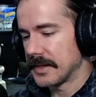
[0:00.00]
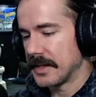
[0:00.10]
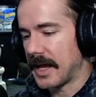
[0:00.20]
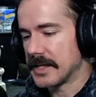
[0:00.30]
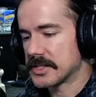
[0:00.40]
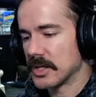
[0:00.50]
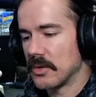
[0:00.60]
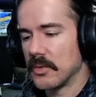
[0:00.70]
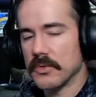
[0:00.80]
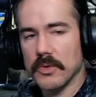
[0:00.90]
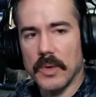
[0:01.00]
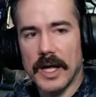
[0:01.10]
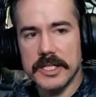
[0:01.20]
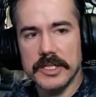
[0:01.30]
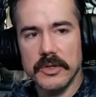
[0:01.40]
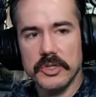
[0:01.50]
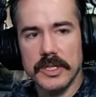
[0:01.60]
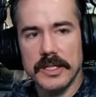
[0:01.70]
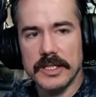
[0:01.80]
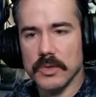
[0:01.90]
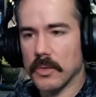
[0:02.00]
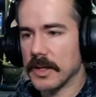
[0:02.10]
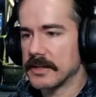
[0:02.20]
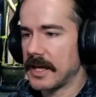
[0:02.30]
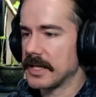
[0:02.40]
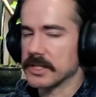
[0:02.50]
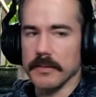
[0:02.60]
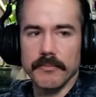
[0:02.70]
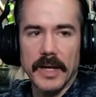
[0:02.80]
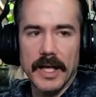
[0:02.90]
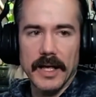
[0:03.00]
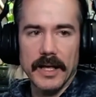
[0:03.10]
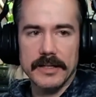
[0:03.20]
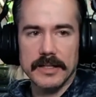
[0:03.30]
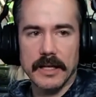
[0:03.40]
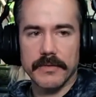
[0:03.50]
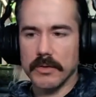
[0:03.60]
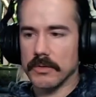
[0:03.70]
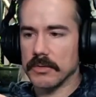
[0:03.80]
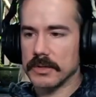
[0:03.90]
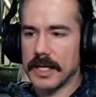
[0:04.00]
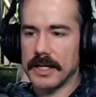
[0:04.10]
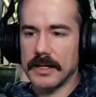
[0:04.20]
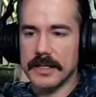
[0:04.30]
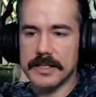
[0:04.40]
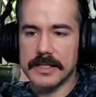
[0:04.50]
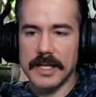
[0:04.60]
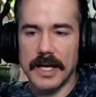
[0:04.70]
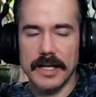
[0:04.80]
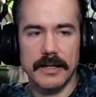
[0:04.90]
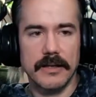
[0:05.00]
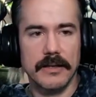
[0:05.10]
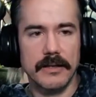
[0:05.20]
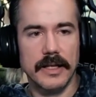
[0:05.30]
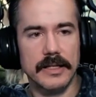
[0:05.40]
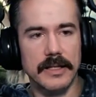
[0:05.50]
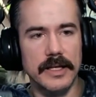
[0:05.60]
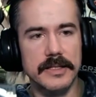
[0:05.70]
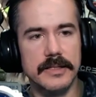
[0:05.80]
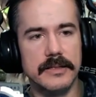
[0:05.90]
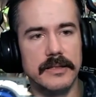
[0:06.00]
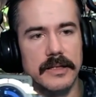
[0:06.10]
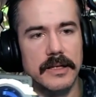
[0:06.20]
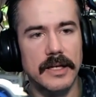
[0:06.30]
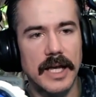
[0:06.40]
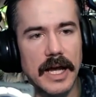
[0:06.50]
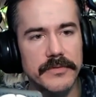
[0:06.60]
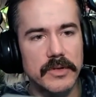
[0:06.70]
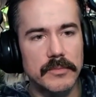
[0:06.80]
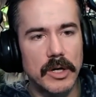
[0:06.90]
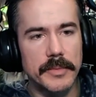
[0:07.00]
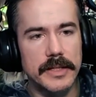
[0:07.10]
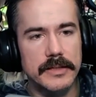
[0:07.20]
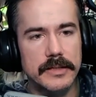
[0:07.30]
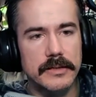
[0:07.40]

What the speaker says: And so the watch is usually in this orientation, but if you lay it on its side, like this, after a moment...